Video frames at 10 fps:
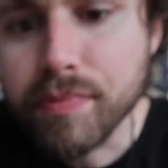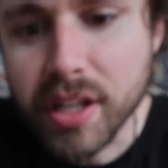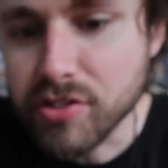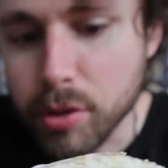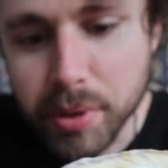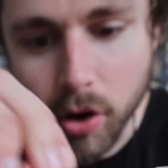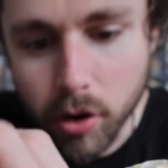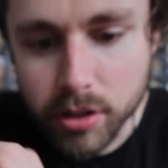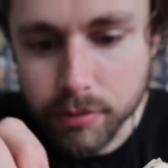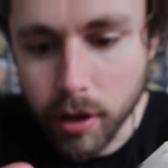It's gonna be
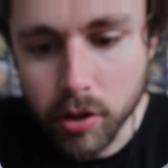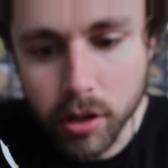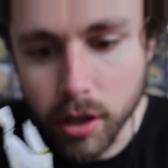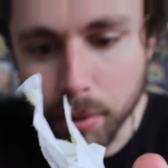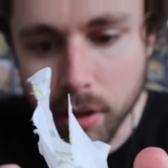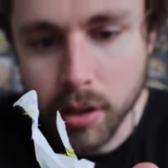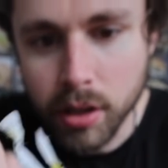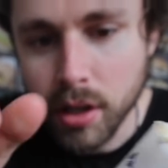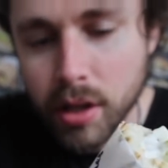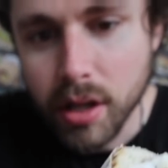hard to follow up
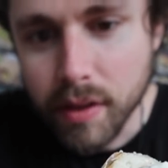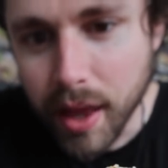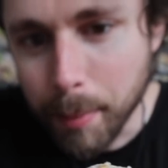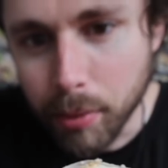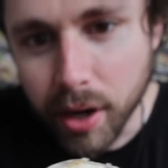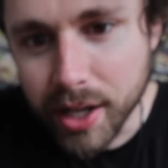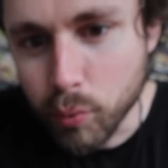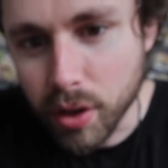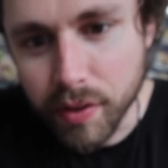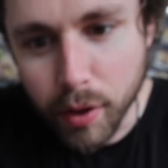that brain
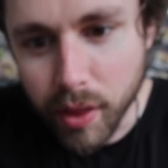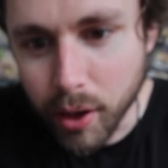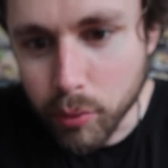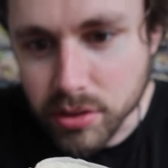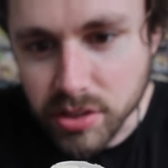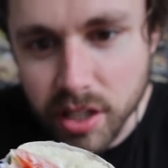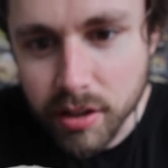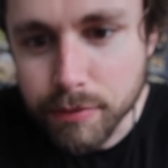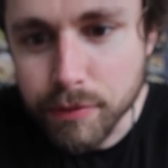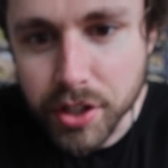one though. That was
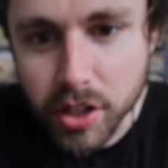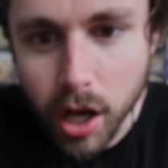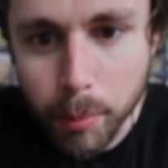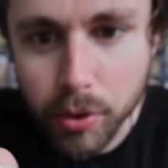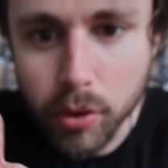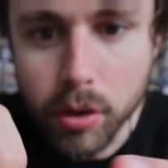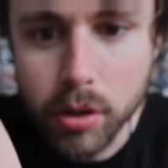phenomenal.